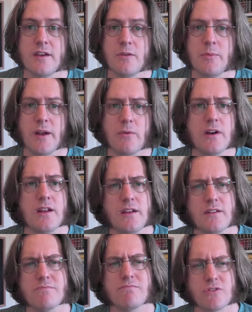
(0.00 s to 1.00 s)
but I wanted to
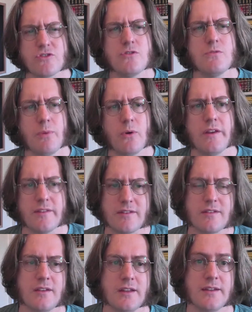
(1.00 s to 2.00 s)
hit 2
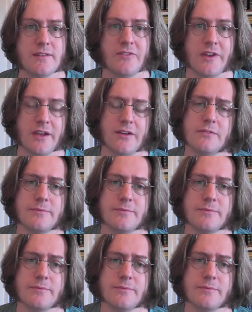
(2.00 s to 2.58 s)
points in this video.